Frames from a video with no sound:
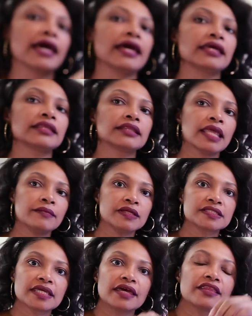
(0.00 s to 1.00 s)
And let me
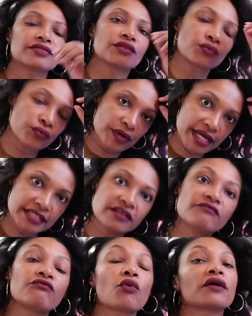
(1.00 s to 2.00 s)
say that the
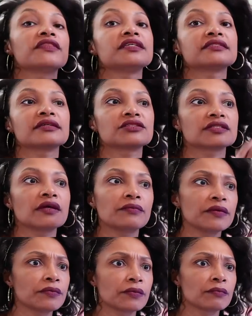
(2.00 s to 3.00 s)
reason for these stitches, some
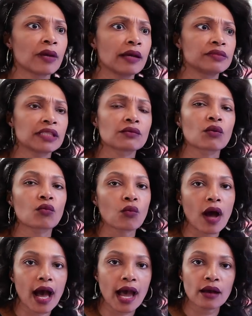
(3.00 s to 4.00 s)
people might be like, well,
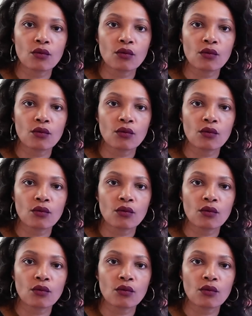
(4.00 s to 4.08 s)
why?